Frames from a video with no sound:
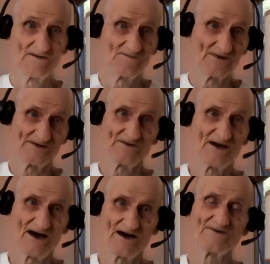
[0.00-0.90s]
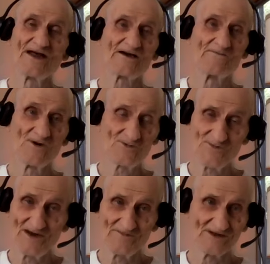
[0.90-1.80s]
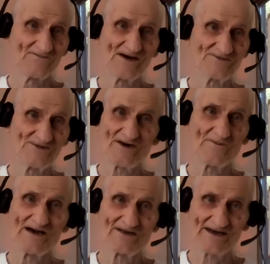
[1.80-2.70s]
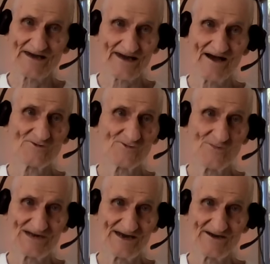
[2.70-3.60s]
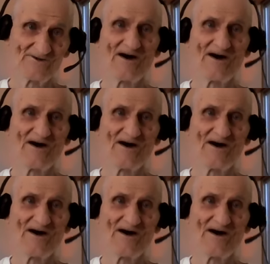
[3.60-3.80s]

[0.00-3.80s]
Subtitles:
But unlike most people, if I sit around like a couch potato,